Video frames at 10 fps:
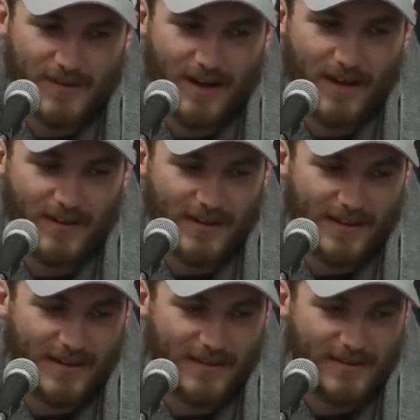not like
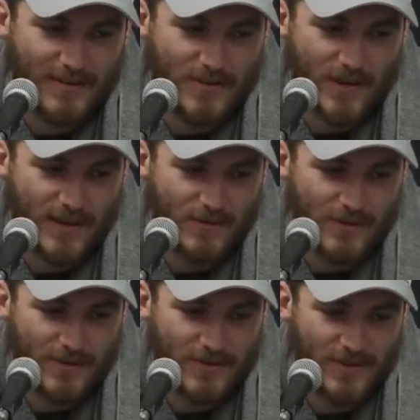anything's changed
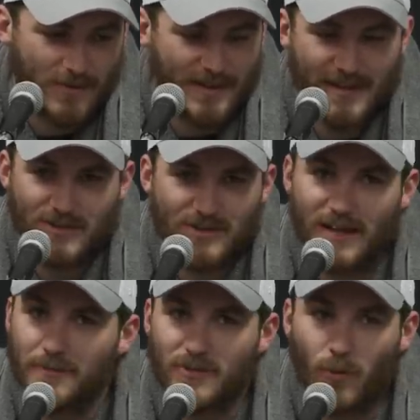with our team. Like each
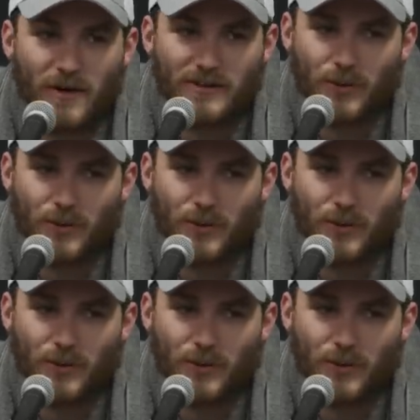game is a one